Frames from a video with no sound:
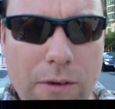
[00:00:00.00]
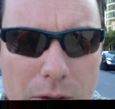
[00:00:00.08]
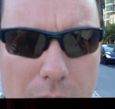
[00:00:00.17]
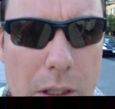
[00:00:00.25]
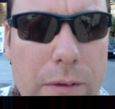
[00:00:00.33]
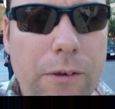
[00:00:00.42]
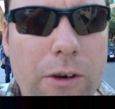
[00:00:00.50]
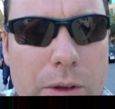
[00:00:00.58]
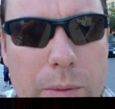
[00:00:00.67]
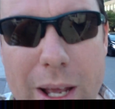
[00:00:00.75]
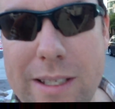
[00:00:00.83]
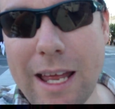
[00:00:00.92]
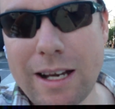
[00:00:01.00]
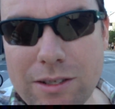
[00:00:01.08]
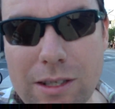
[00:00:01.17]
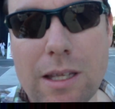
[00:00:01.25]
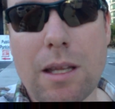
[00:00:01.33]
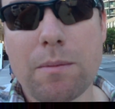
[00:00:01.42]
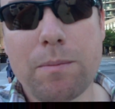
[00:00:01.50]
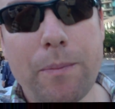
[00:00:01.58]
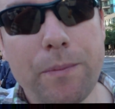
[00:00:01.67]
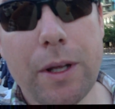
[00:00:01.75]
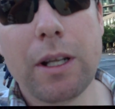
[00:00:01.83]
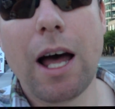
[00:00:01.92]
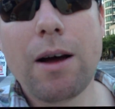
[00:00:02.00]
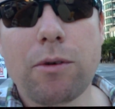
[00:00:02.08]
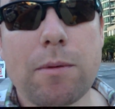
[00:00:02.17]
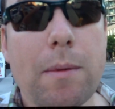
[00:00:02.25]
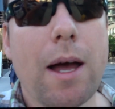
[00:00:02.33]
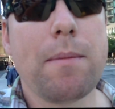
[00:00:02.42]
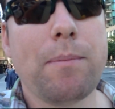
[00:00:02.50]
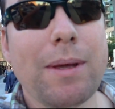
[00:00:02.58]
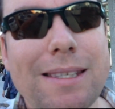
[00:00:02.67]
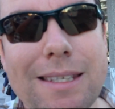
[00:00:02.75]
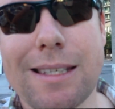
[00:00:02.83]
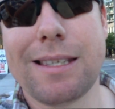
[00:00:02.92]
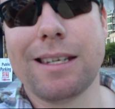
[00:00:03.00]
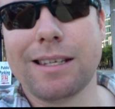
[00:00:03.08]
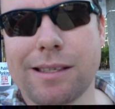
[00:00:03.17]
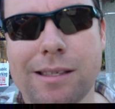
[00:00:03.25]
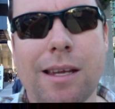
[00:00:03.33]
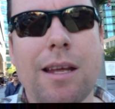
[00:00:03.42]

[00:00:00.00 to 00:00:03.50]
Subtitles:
A little further west, actually, in the lot where my business is,